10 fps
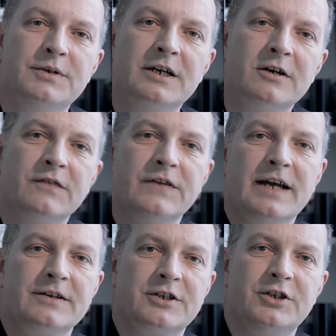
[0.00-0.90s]
Nikon have
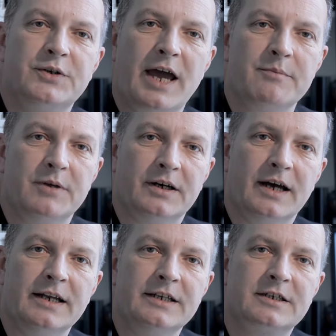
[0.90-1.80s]
announced a new camera
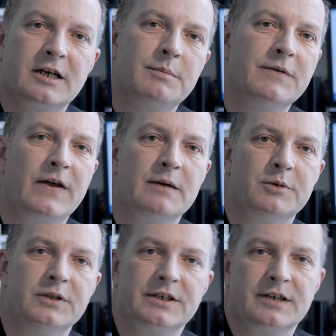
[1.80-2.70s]
and it's going to be
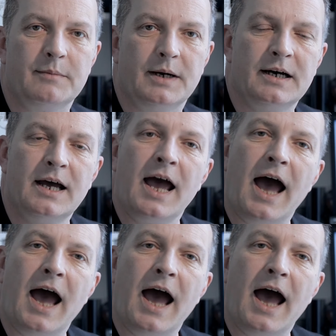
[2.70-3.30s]
available in the summer,